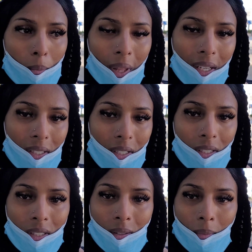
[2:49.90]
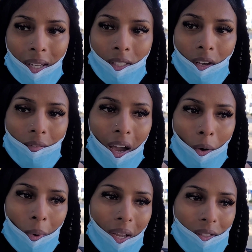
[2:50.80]
different places. My stuff
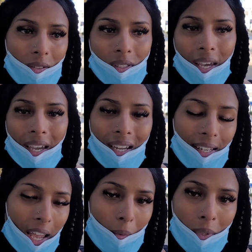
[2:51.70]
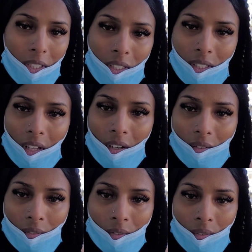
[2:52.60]
got wet, so it was like got damaged and stuff.